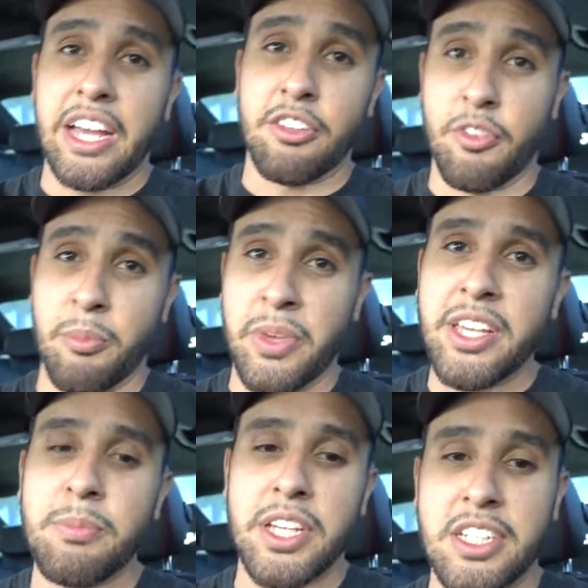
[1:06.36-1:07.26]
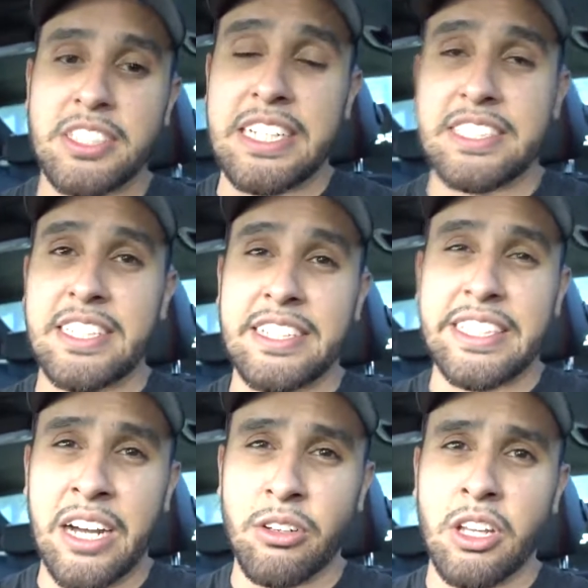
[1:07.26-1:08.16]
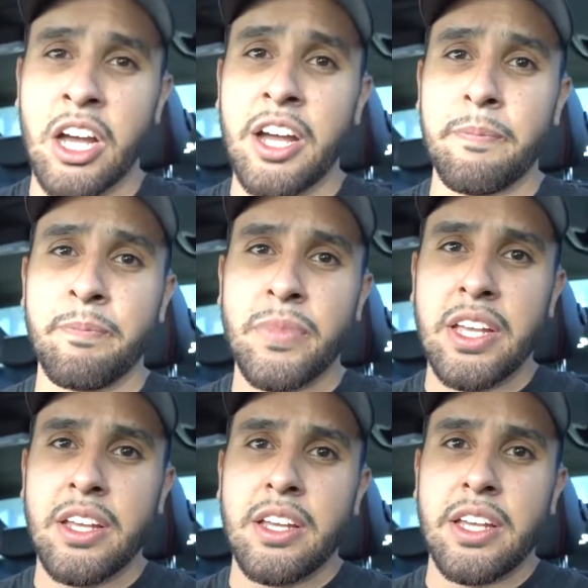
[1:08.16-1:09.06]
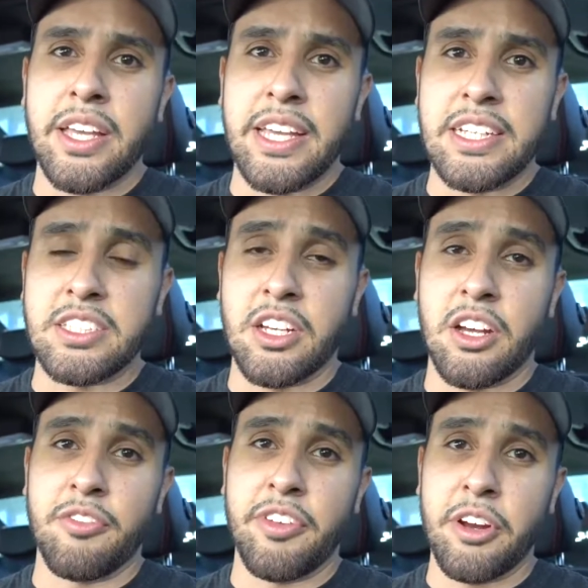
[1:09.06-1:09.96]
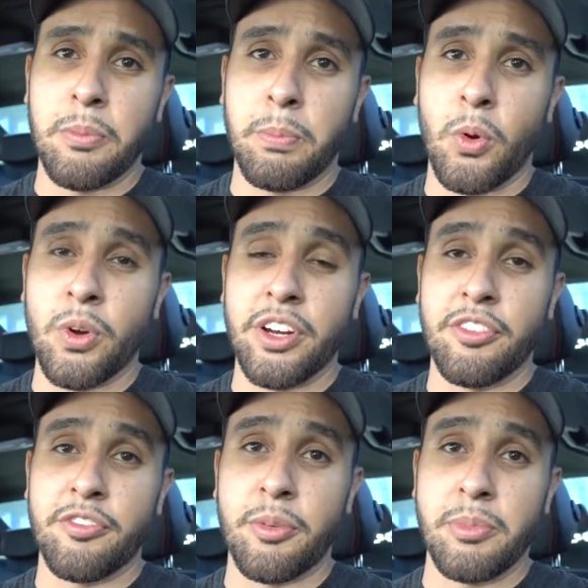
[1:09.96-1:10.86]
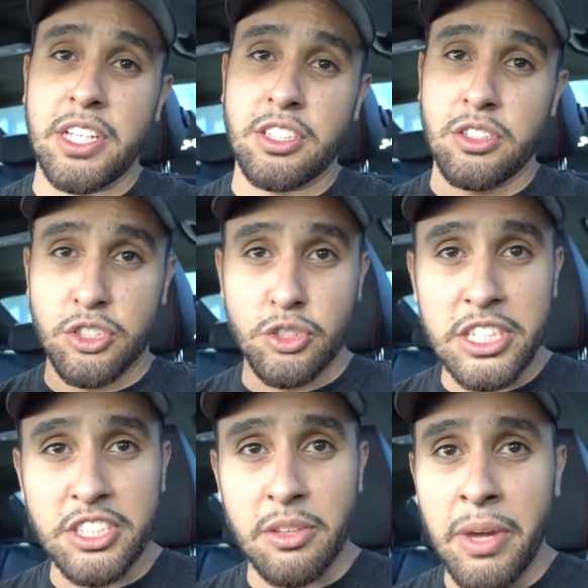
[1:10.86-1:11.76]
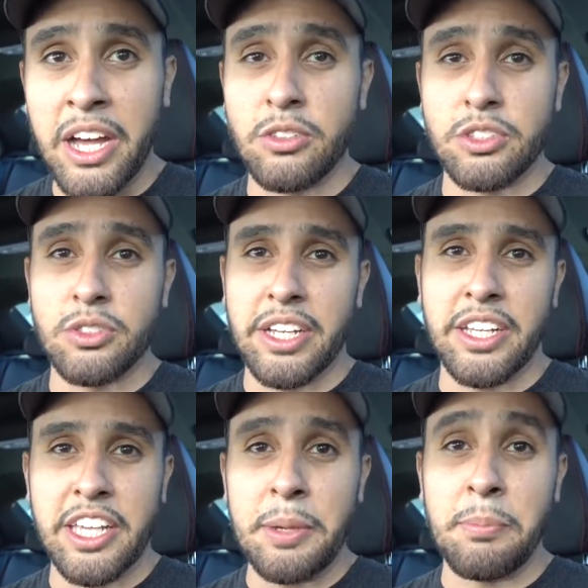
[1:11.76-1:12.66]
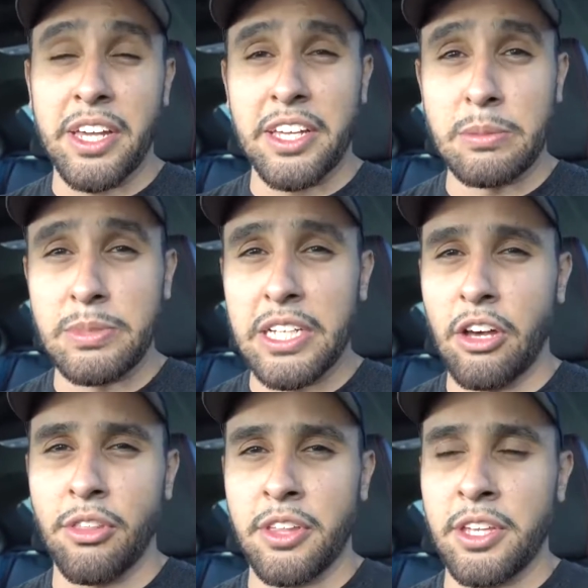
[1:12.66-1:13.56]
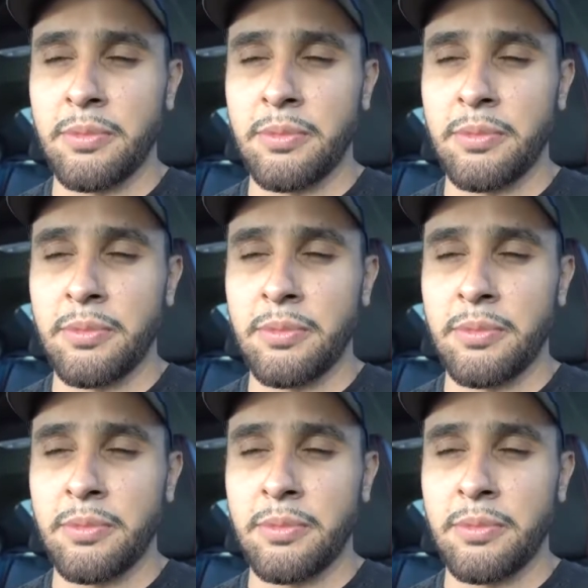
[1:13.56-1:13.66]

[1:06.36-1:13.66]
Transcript: as for me, because I sit down a lot, it's very important for me to stretch them out so I can keep my hips healthy,